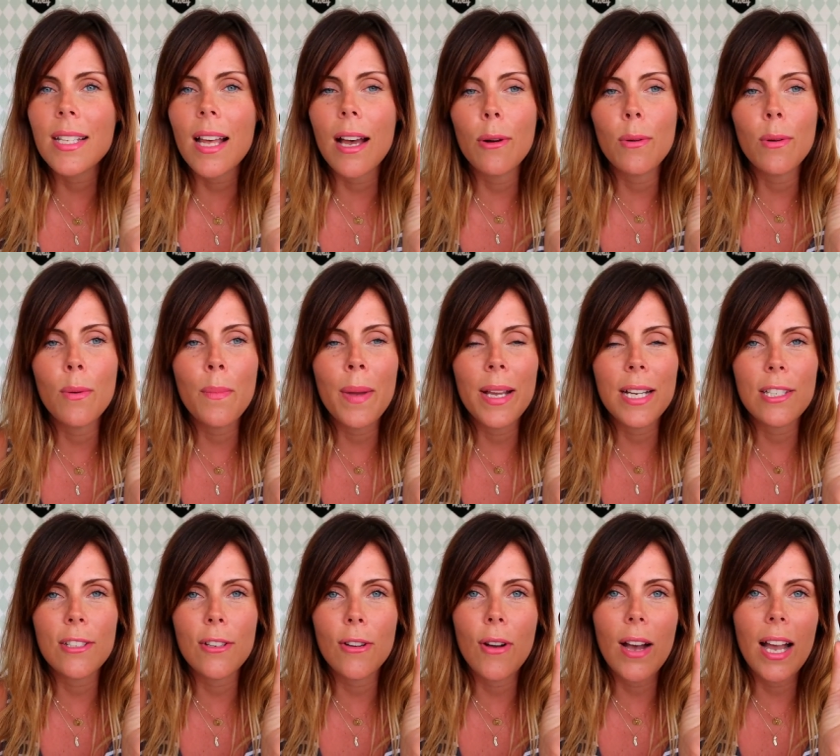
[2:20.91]
I will make
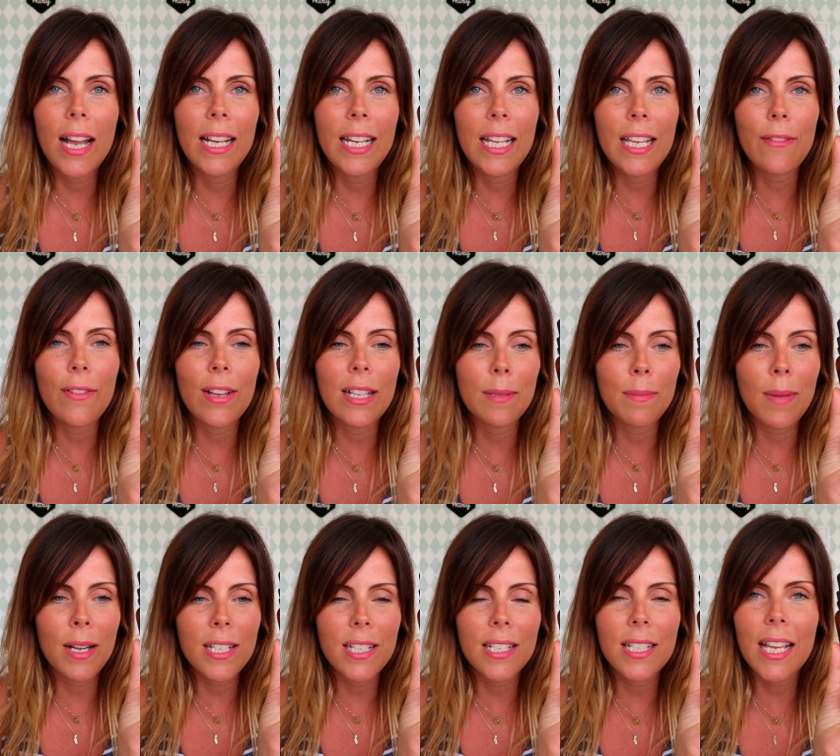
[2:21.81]
sure I leave as
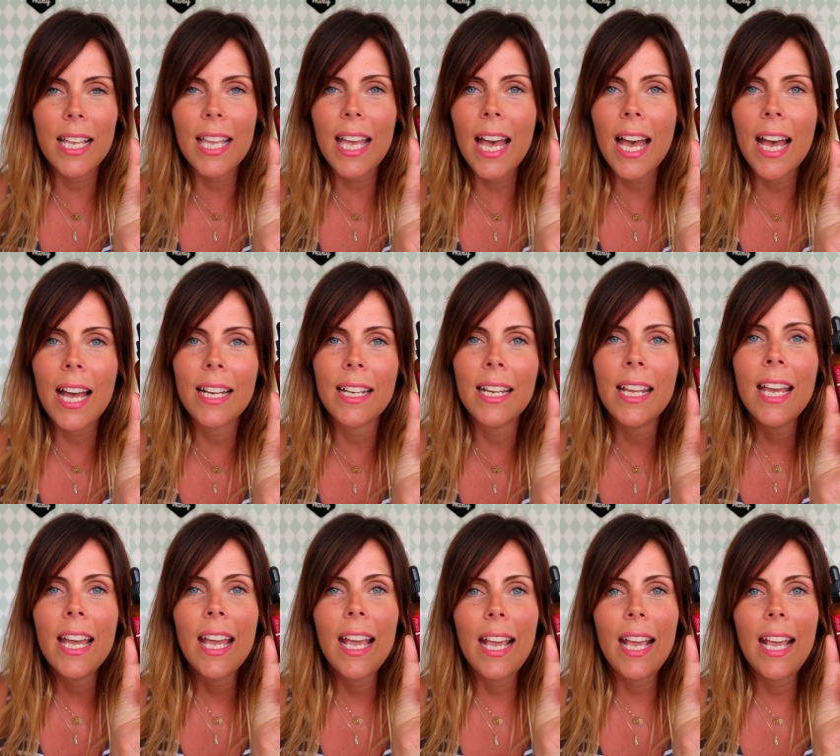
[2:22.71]
much as I can